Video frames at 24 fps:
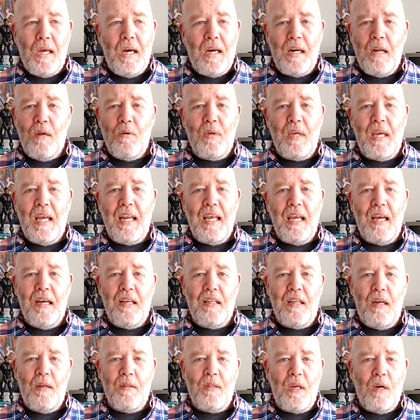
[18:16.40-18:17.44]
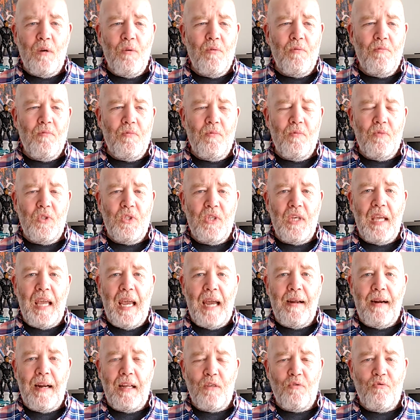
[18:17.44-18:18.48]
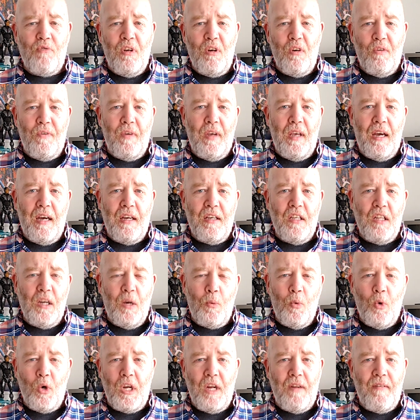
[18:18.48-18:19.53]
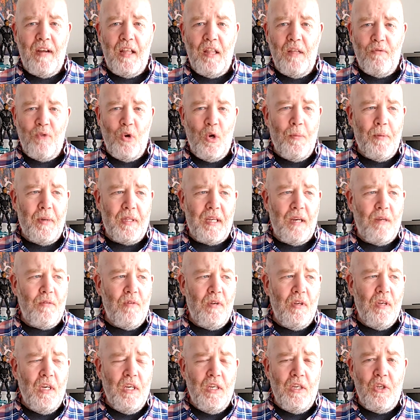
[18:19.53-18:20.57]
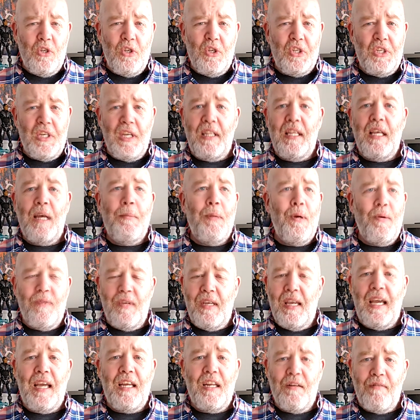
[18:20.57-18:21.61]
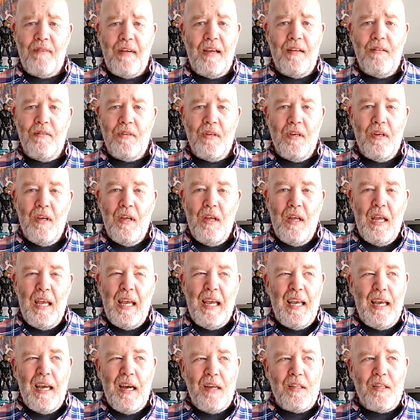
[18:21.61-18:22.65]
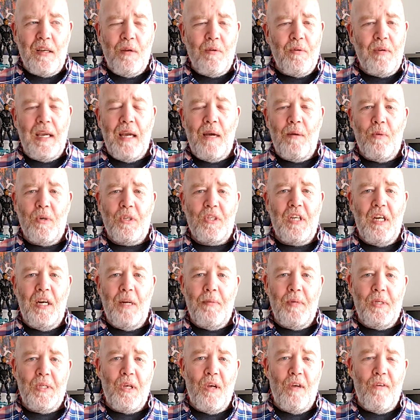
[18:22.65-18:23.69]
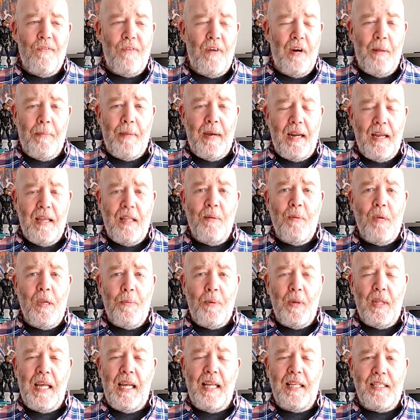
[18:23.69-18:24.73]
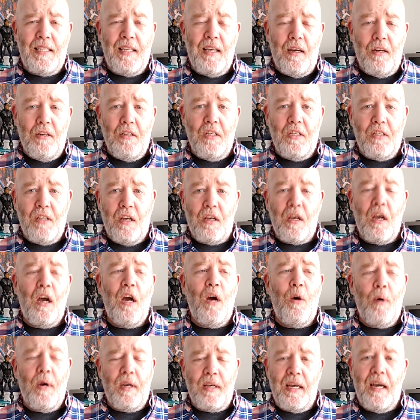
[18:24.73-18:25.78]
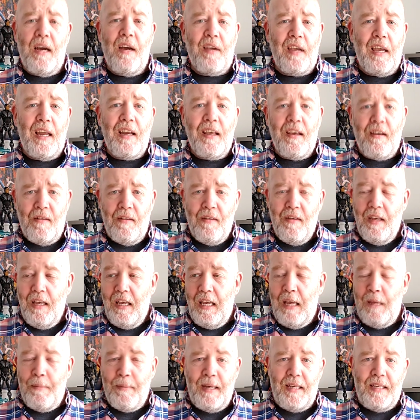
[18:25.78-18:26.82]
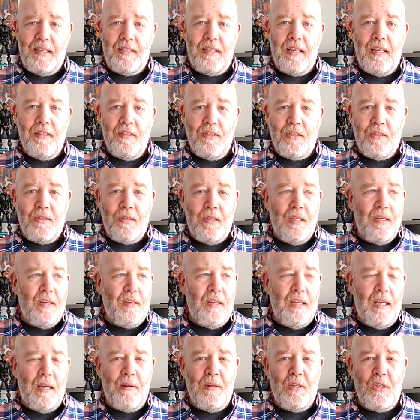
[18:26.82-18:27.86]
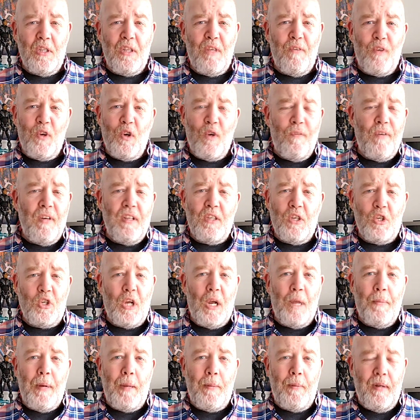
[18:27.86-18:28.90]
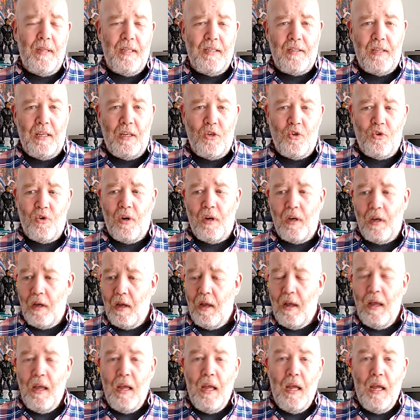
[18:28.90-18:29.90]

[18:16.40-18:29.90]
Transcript: I don't get it. I don't see how that's real VR. You're not walking around the room. You're just sitting there moving your head around. I don't get what's going to be so fun about it. And then when you put the headset on, it's like, oh, okay, I get it. It makes sense. You know, and it's a difficult thing to show people unless they try it.